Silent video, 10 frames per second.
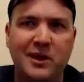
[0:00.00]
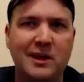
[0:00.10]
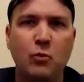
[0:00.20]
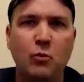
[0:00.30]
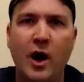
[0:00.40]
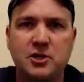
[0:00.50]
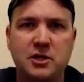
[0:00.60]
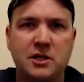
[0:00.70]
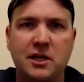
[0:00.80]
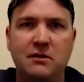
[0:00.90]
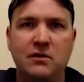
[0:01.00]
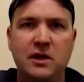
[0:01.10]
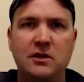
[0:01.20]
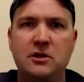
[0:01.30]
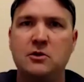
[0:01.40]
him watching
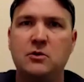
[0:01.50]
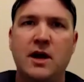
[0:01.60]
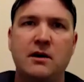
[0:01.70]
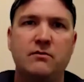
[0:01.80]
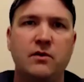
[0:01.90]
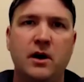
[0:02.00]
TV. You have